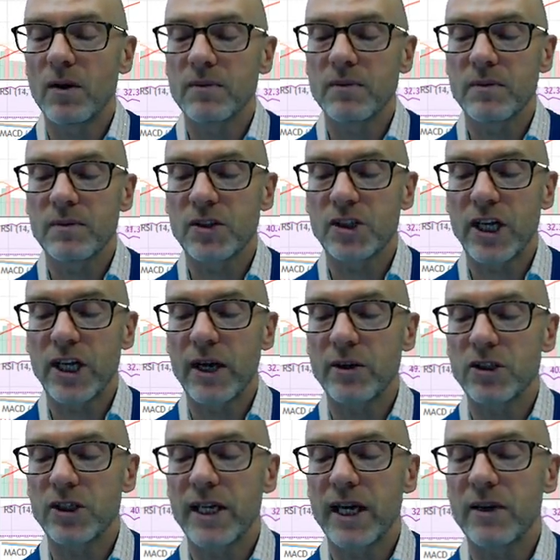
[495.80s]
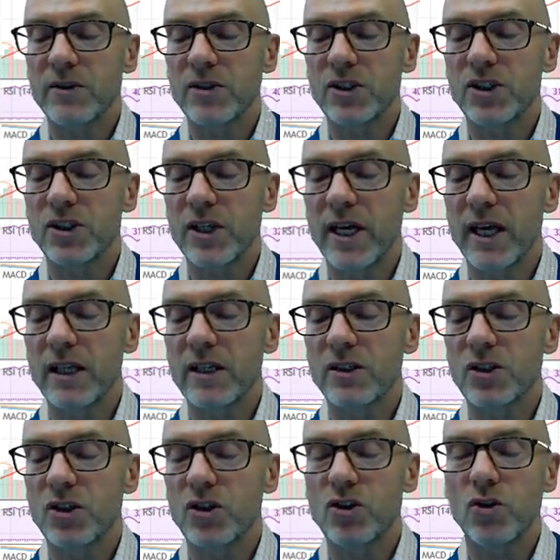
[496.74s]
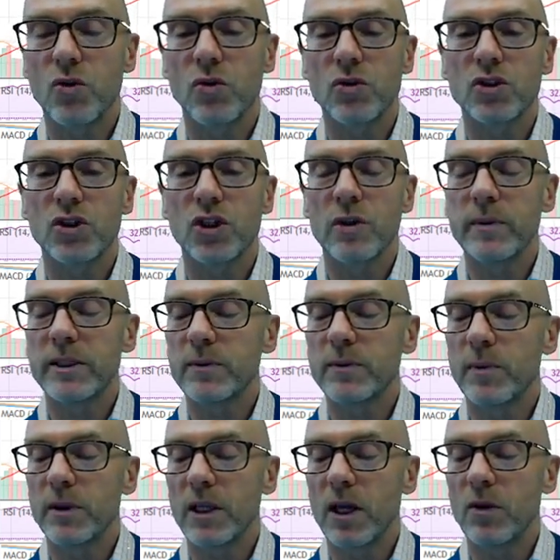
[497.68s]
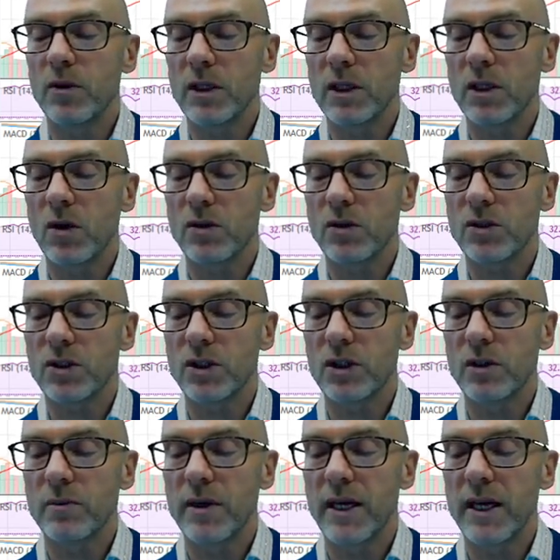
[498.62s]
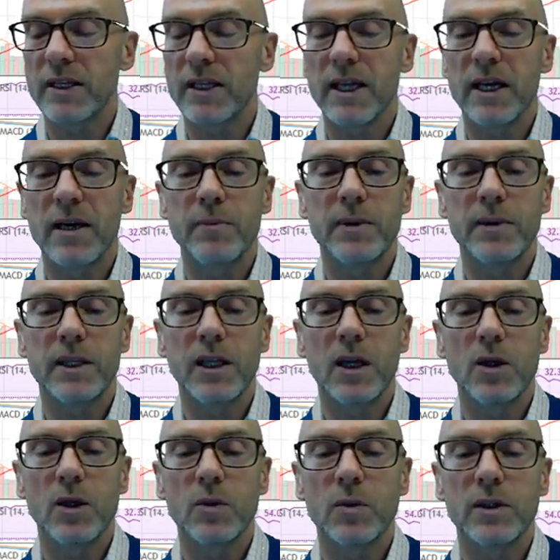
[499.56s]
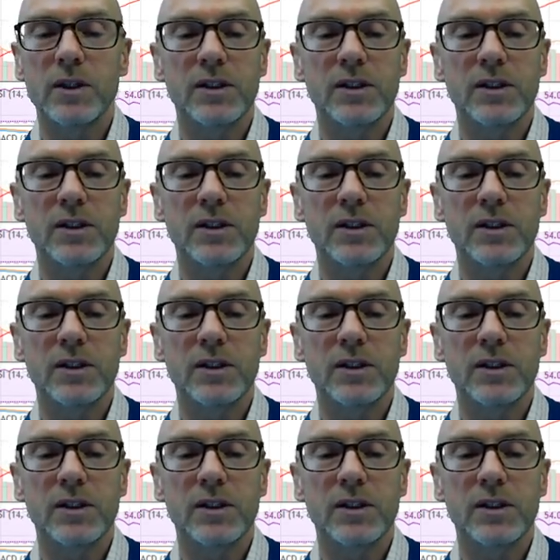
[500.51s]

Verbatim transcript: shouting out to sell as the short term is below the long term and they're below